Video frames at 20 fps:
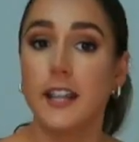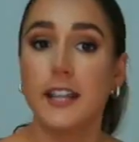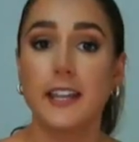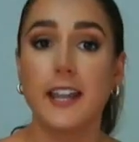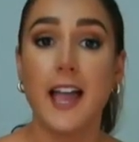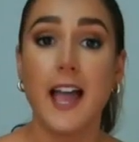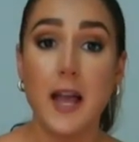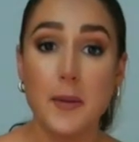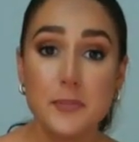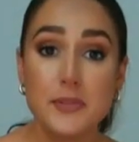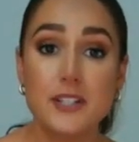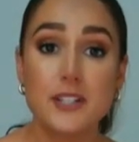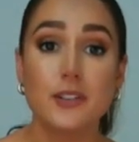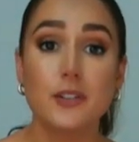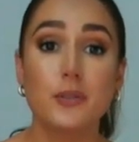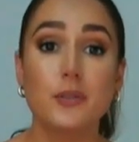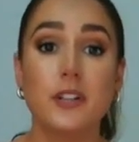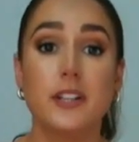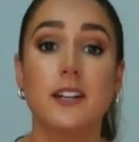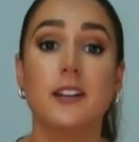like
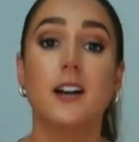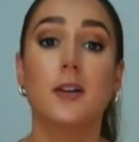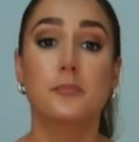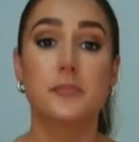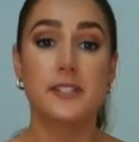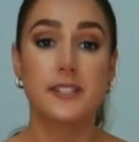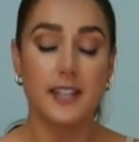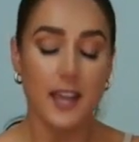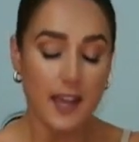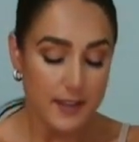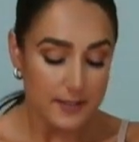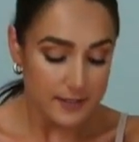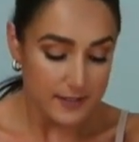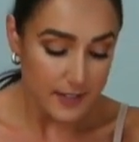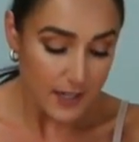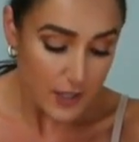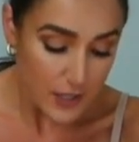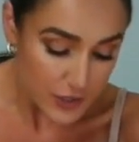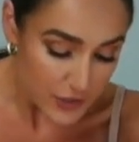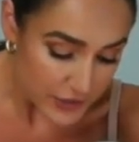absolutely obsessed.
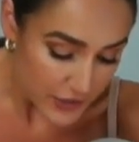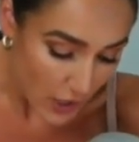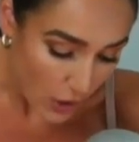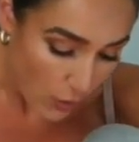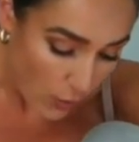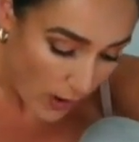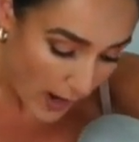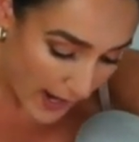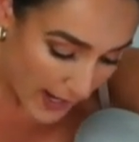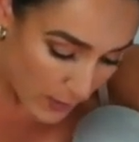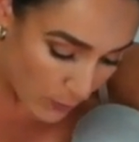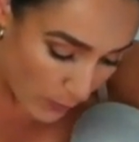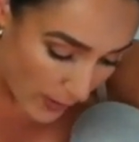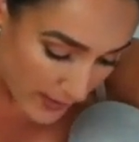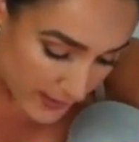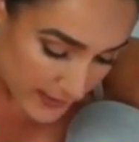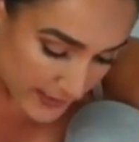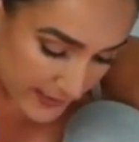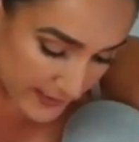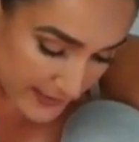So I went to